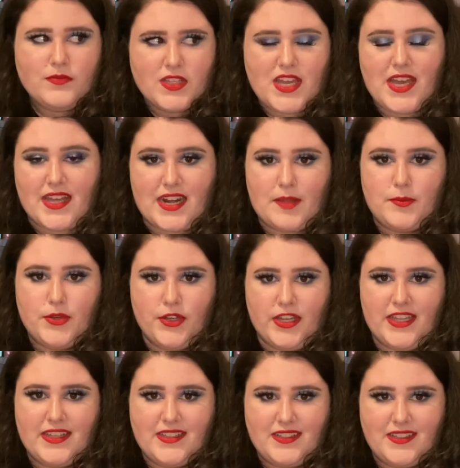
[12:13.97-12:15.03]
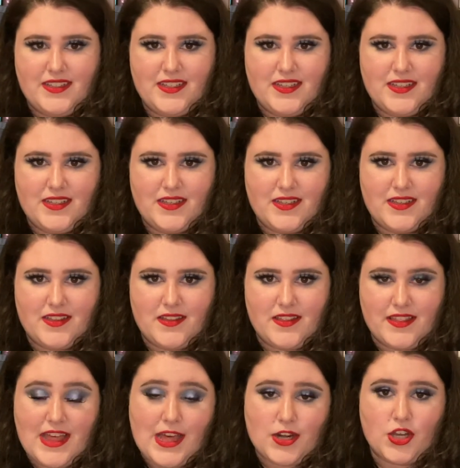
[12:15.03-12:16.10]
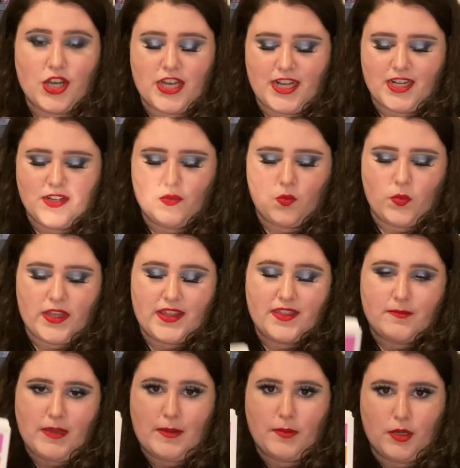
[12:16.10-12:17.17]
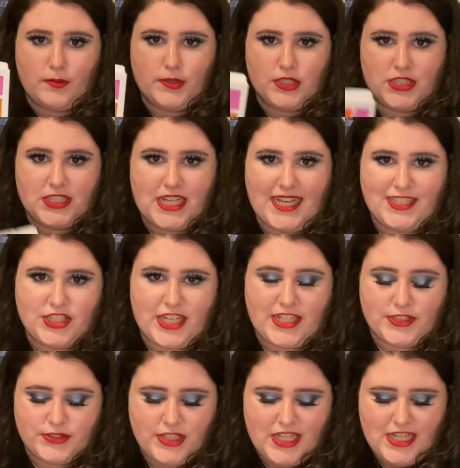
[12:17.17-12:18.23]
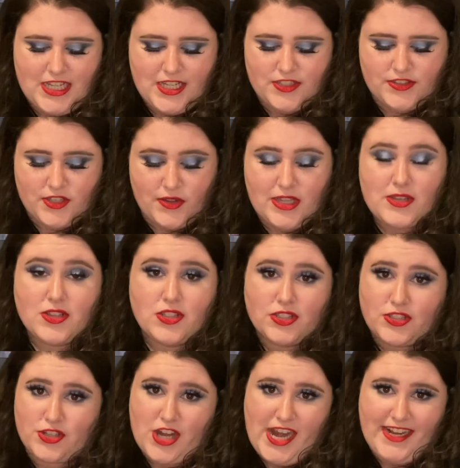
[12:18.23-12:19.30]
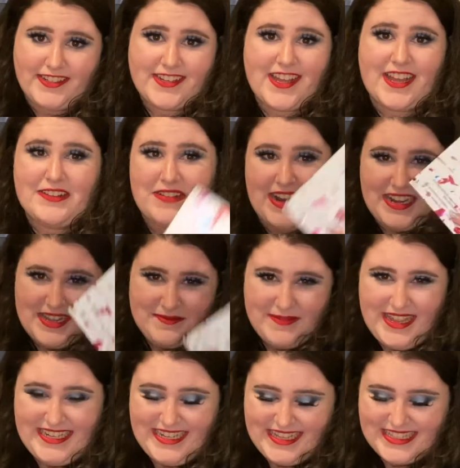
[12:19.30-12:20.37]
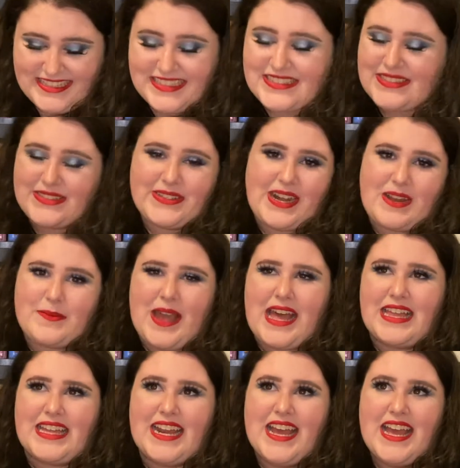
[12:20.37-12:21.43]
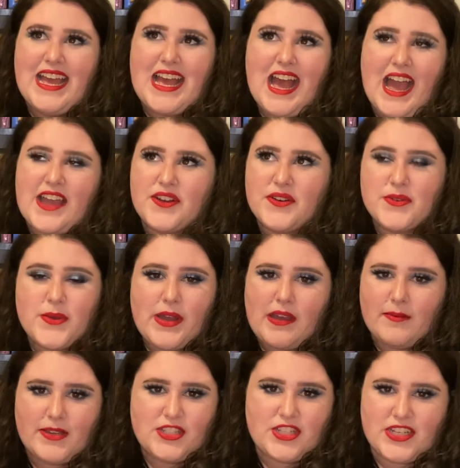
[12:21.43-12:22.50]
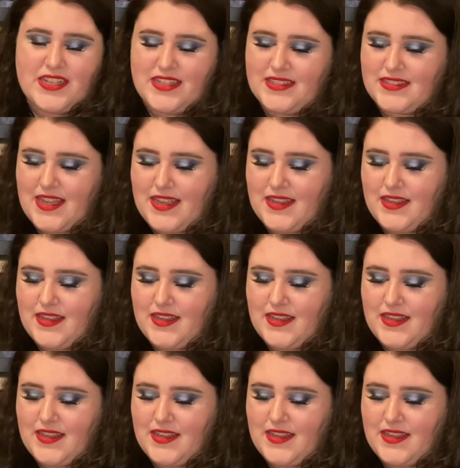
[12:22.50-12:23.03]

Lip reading: and I put that on with my purple eyeshadow. So it looked great. I recommend it. This is a great palette. I don't know how much it is.